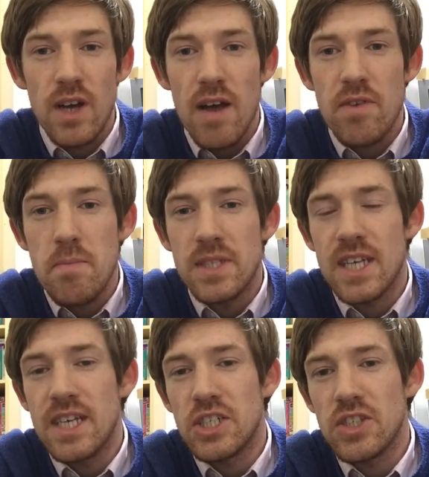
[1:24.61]
I have
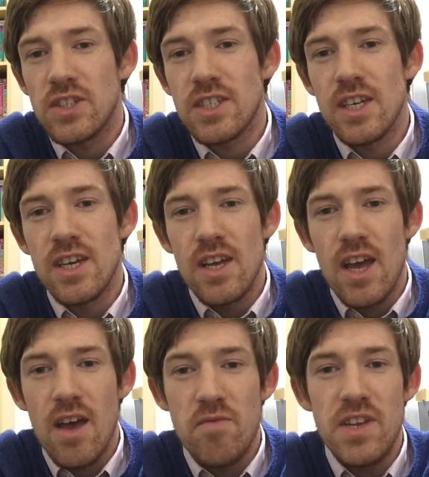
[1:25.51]
limitations,
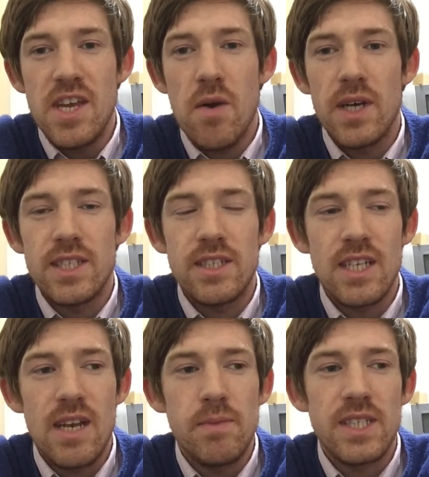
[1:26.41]
video
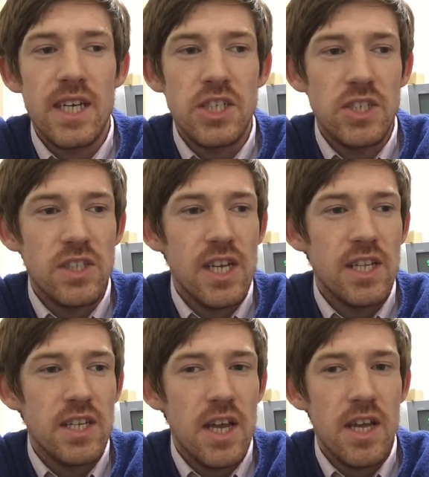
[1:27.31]
editing limitations,
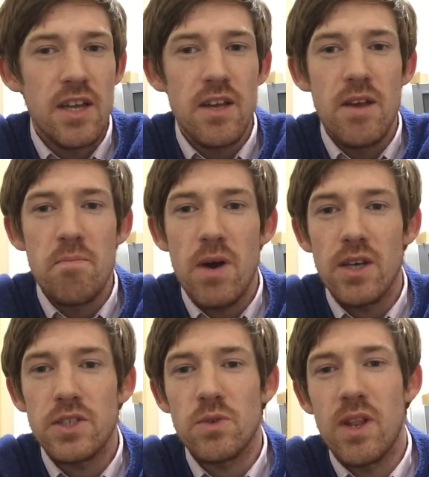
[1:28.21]
and
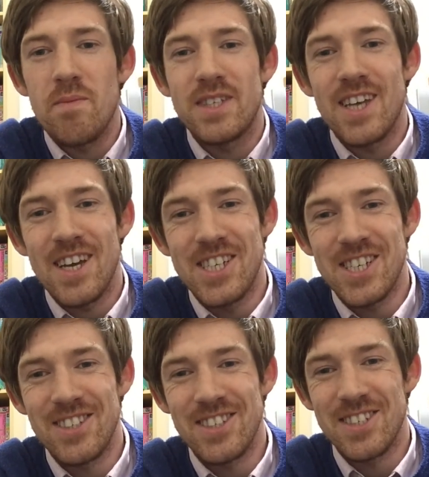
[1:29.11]
personal
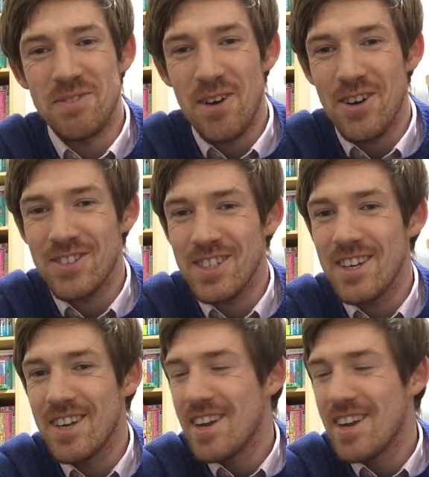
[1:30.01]
limitations as well. So,